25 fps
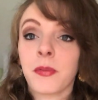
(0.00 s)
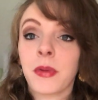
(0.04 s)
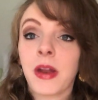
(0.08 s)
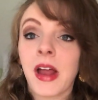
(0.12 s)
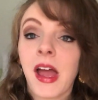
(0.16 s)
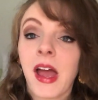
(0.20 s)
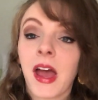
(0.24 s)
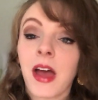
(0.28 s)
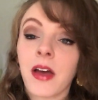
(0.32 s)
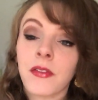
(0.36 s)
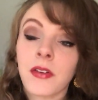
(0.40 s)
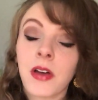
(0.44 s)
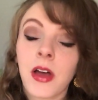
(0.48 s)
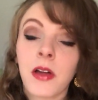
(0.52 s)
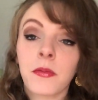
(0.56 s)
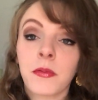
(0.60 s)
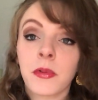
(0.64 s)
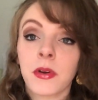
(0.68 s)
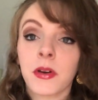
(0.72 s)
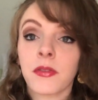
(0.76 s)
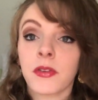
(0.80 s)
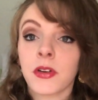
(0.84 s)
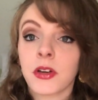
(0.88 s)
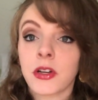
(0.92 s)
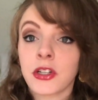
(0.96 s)
but I have gotten
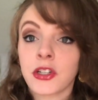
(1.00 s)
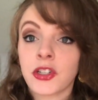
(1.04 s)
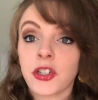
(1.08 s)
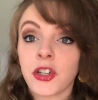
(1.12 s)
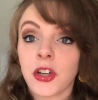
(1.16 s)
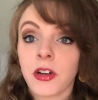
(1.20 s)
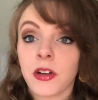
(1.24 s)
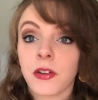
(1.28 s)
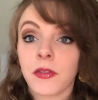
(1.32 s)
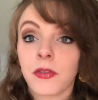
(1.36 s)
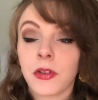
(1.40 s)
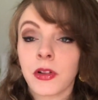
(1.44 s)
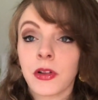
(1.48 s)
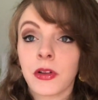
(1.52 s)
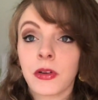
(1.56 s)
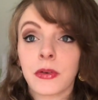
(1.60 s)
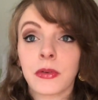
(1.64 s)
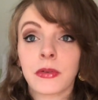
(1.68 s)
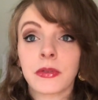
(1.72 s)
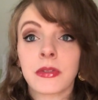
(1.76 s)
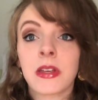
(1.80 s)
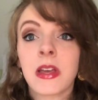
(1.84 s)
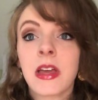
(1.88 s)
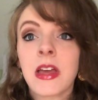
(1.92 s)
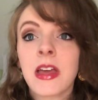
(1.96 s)
rid of a good chunk of
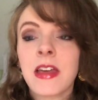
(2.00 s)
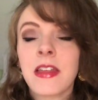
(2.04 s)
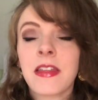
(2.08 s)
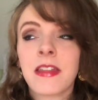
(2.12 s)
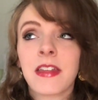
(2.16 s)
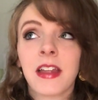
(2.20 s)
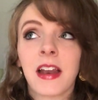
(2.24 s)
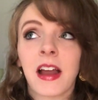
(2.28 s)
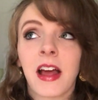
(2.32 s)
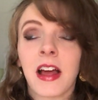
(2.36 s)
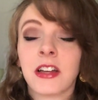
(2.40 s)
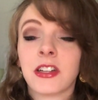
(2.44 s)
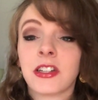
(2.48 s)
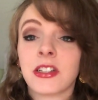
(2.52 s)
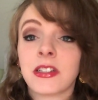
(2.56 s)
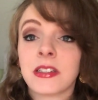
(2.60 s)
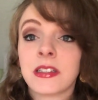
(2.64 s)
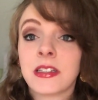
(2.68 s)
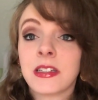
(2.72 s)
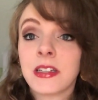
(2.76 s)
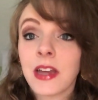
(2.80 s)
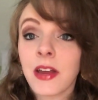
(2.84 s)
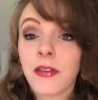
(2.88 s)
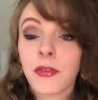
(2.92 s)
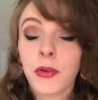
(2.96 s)
clothes that I just
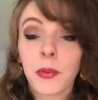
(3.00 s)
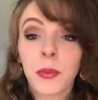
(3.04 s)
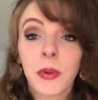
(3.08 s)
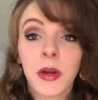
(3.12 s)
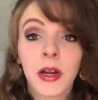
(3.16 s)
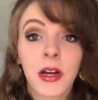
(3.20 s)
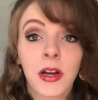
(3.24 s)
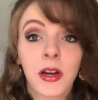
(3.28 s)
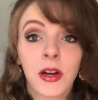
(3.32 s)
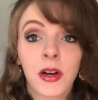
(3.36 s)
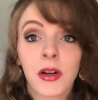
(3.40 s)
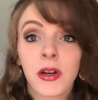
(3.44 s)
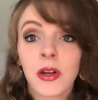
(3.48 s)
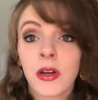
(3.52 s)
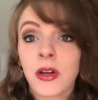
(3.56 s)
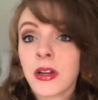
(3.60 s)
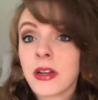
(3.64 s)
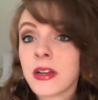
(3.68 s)
never wear,